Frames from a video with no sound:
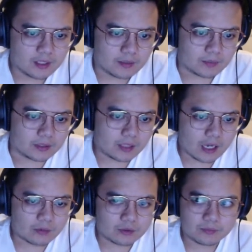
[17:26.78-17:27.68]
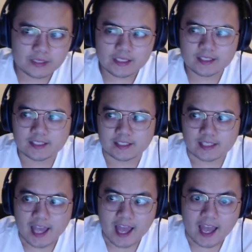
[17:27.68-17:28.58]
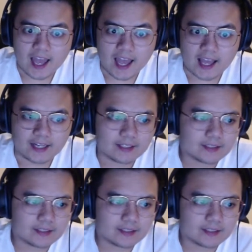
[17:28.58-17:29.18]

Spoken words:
but that would be sad.